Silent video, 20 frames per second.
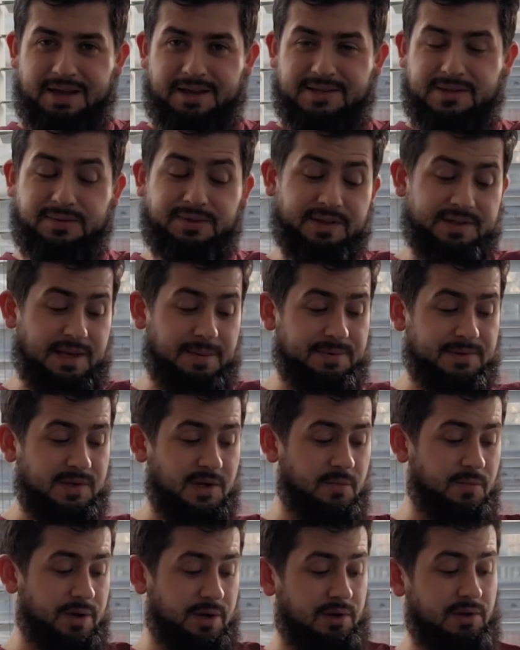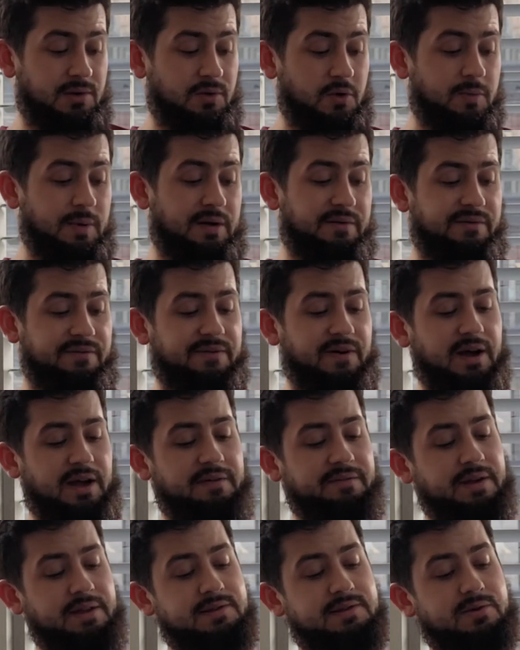So in this episode we're going to talk about
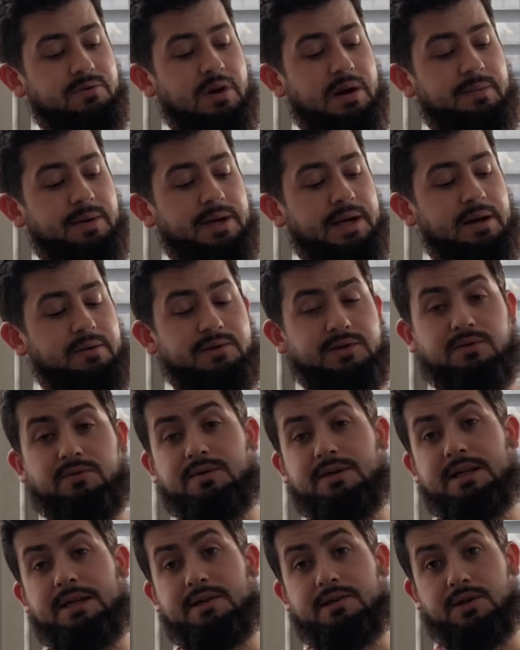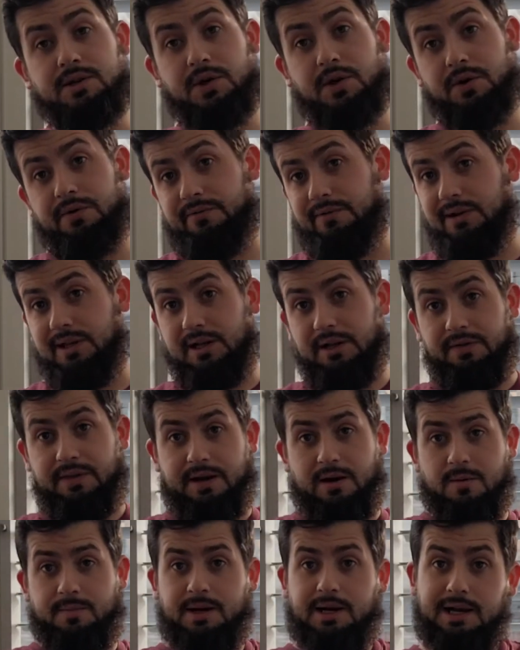5 Instagram accounts you need to know for learning the
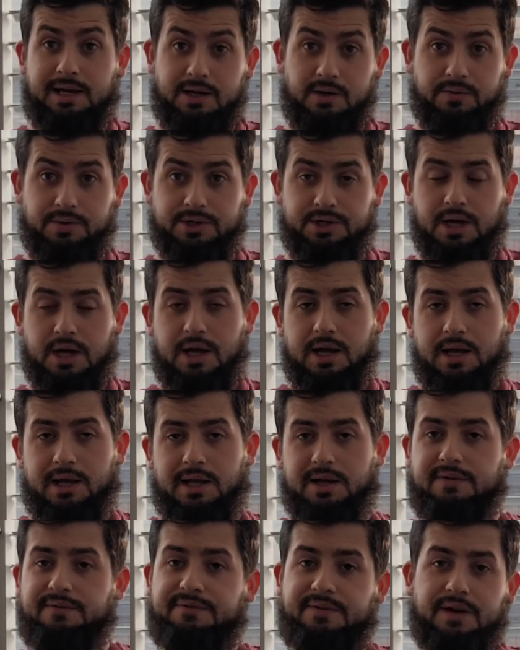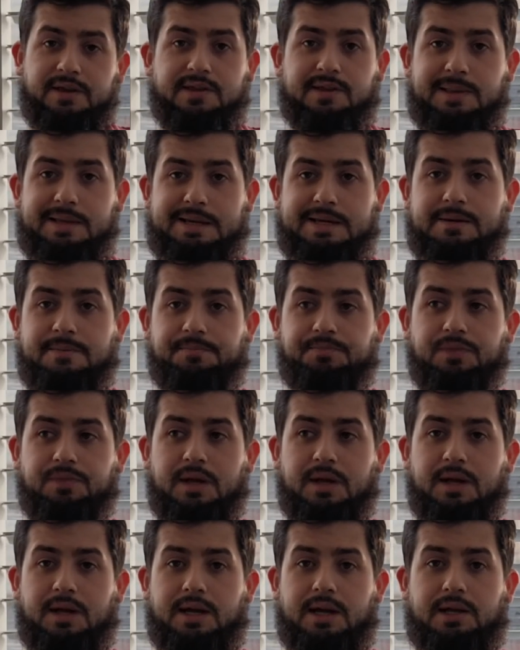Arabic language. Like, firstly,
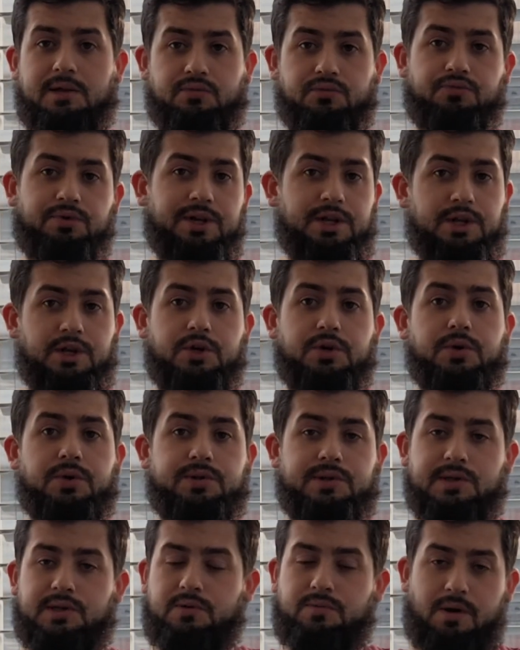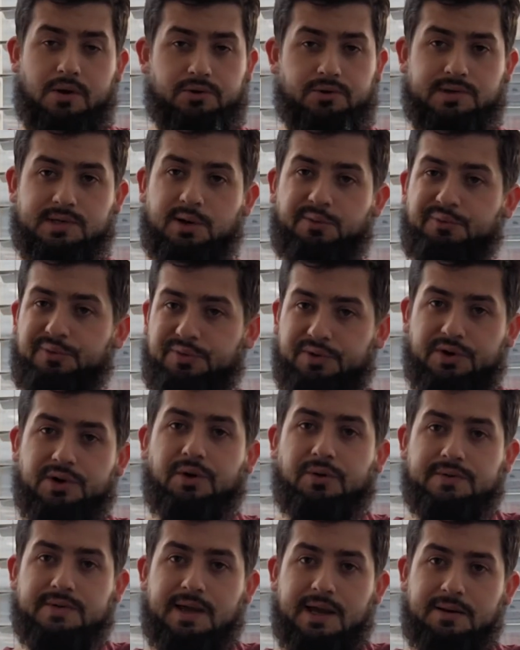it's really good to surround yourself with the
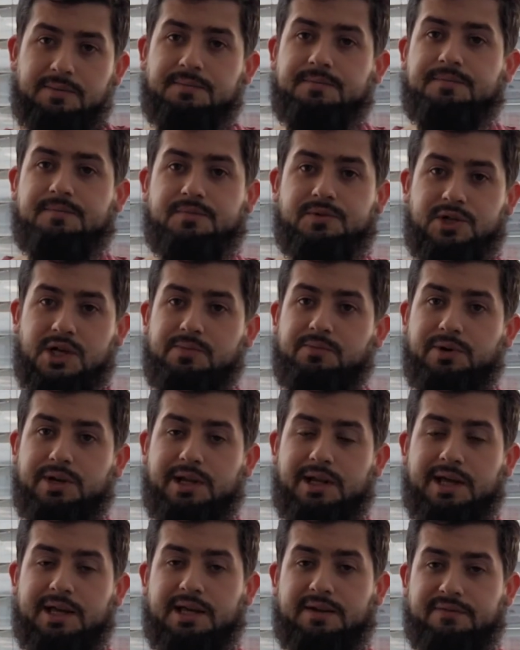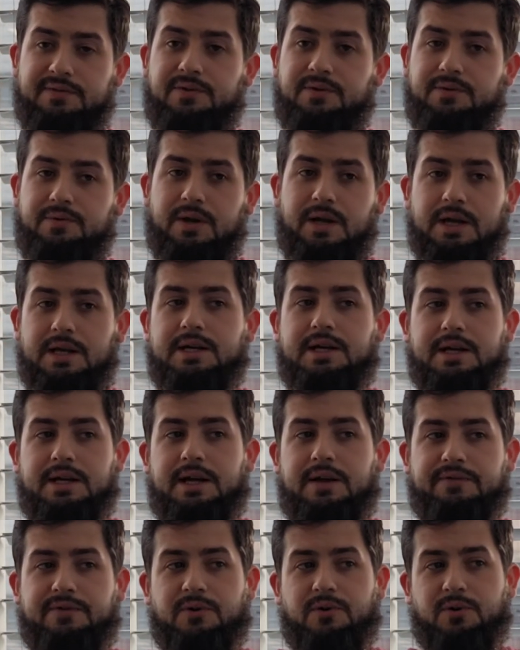content, generally. Like, if you
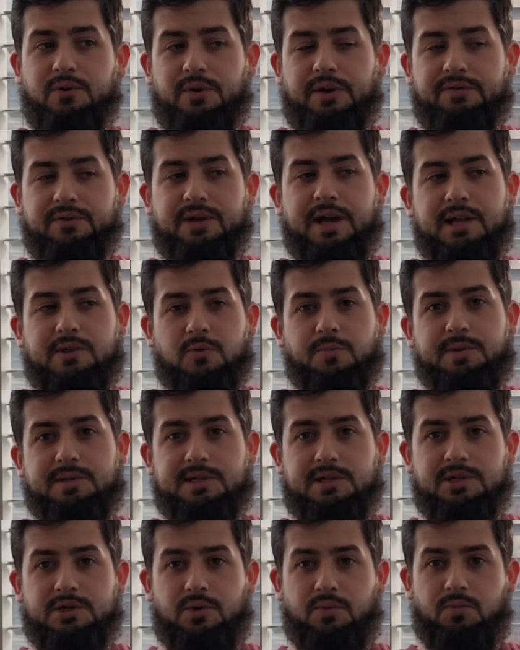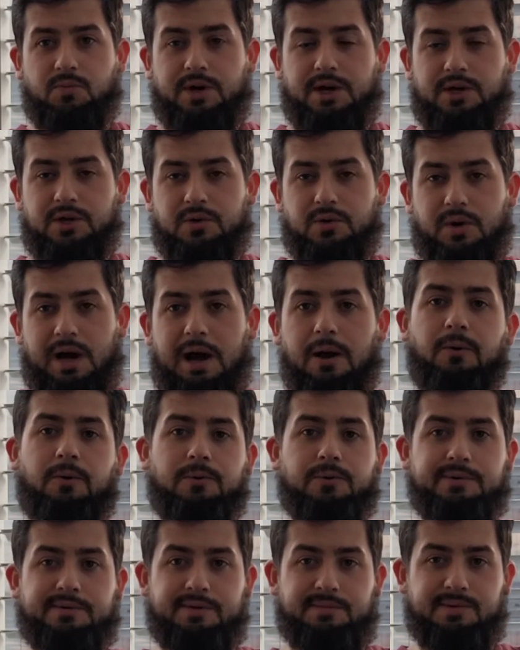get to a position where your
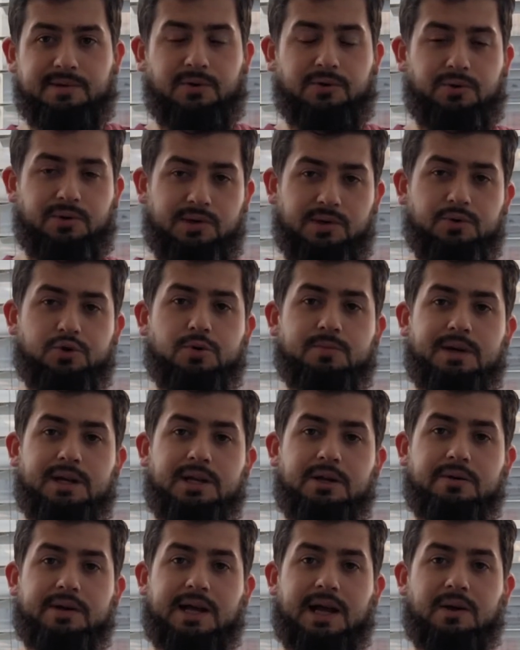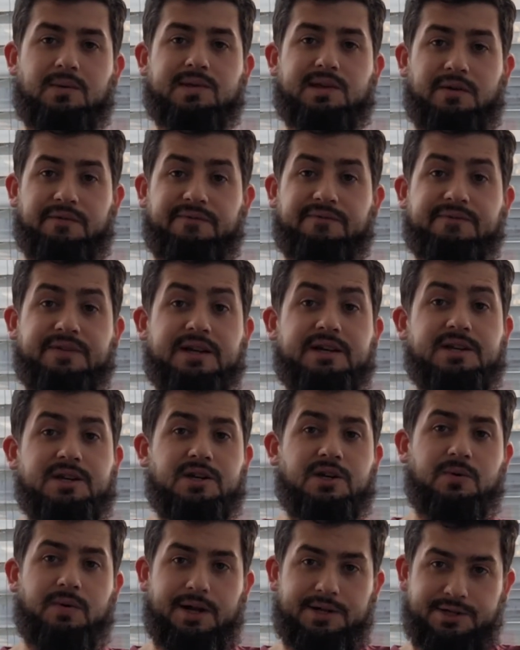algorithms on your social media accounts are
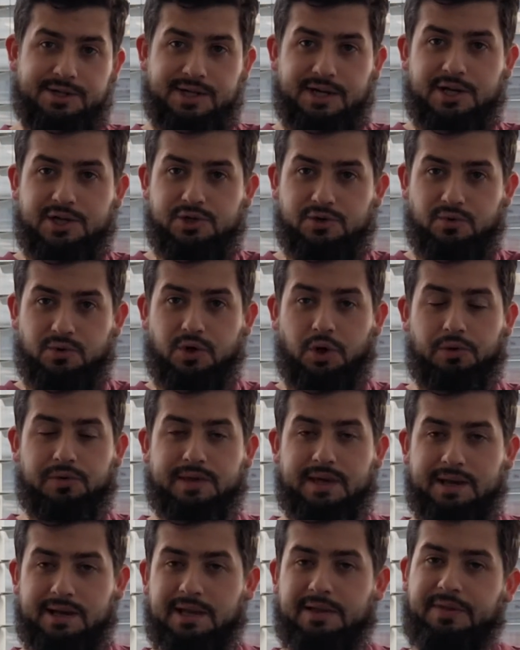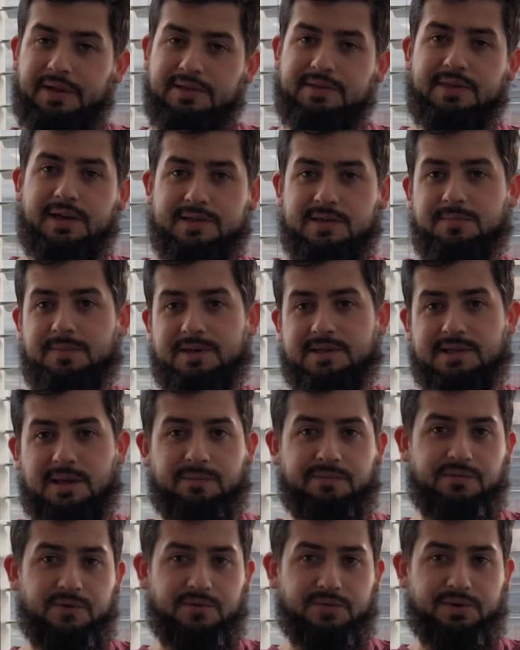feeding you educational content, like that's a big
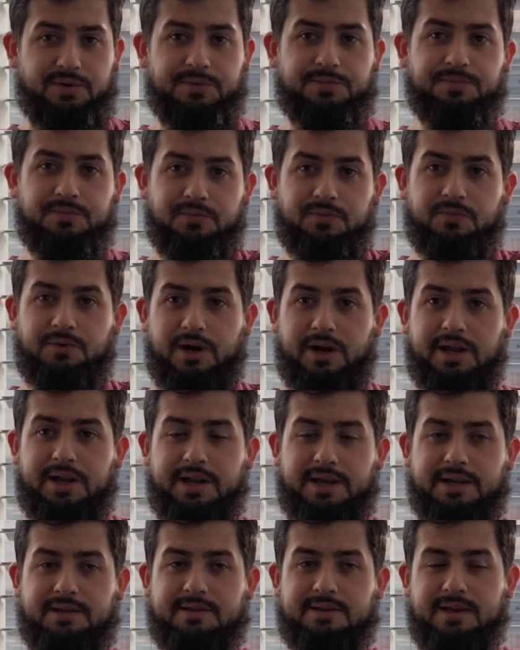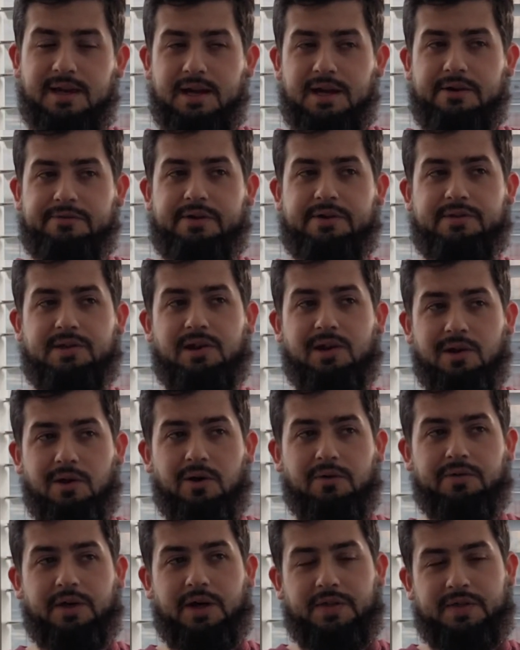step forward. Right? Like, there's a
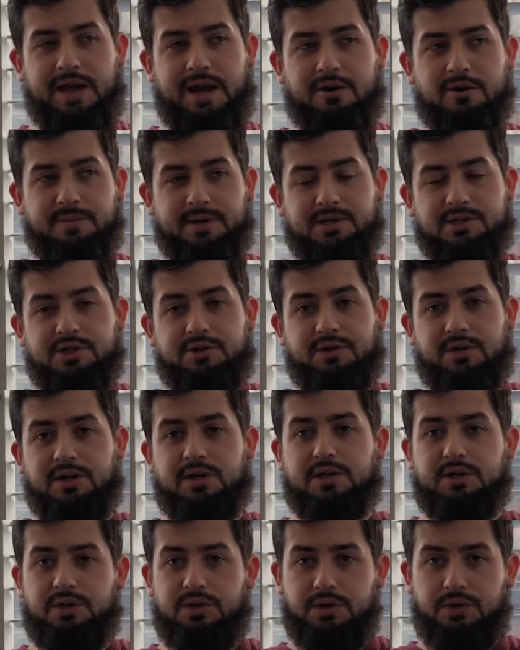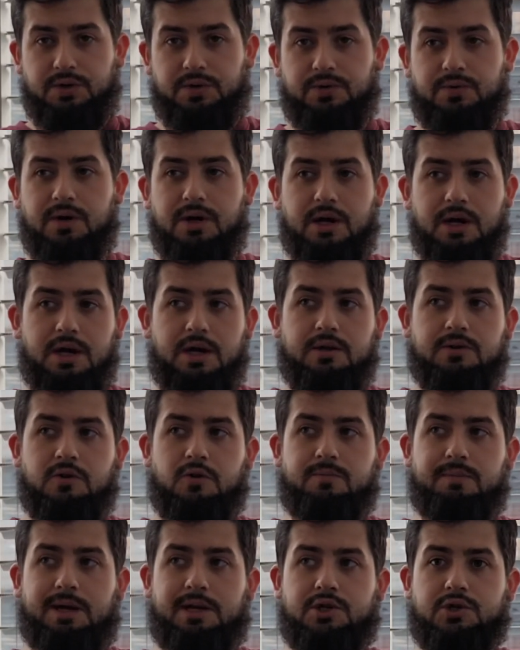lot that the Arabic student can do
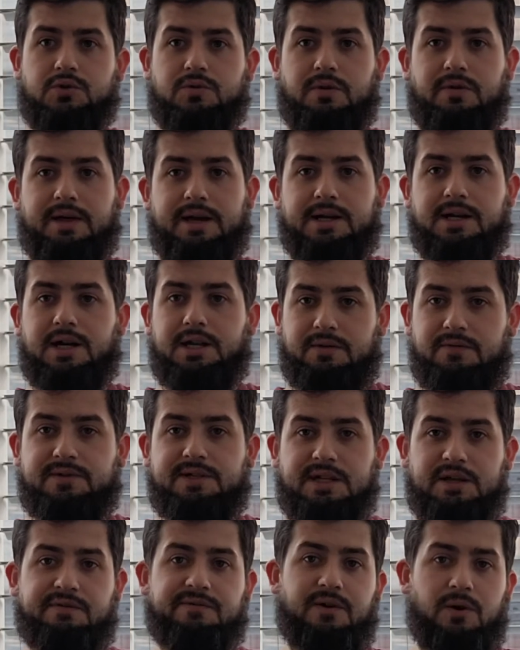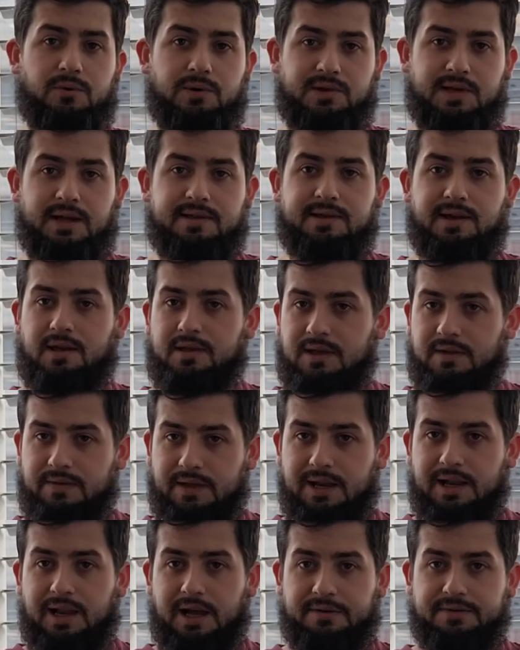to make sure that their kind of default settings in
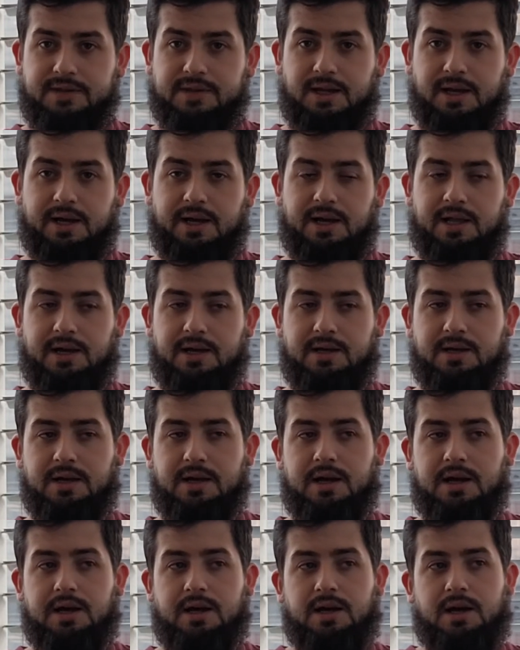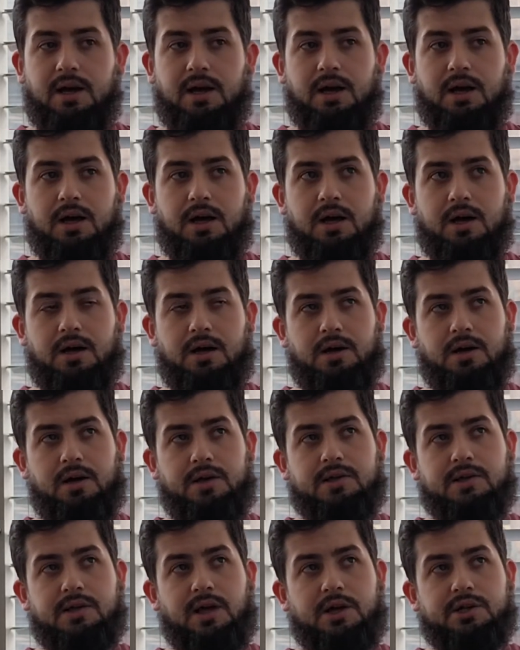their lifestyle are
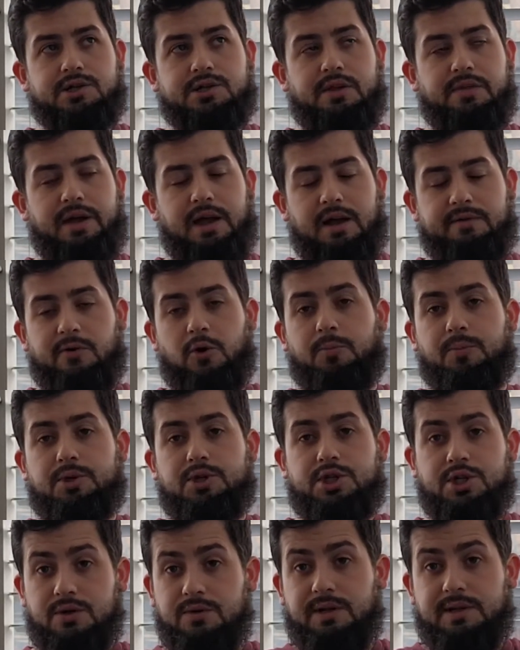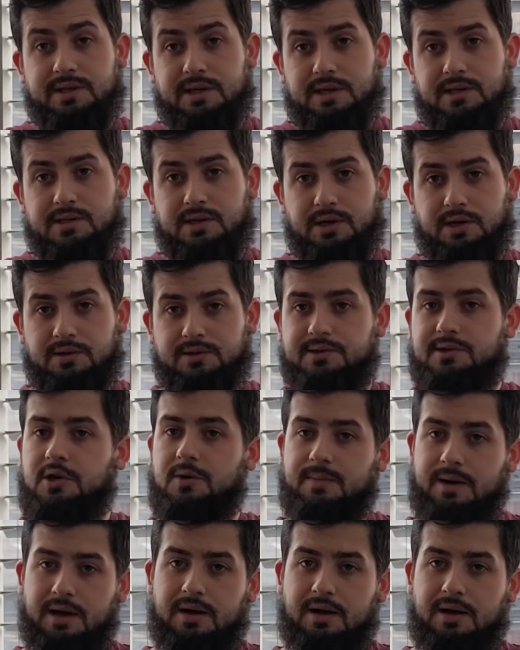such that they have opportunities to consume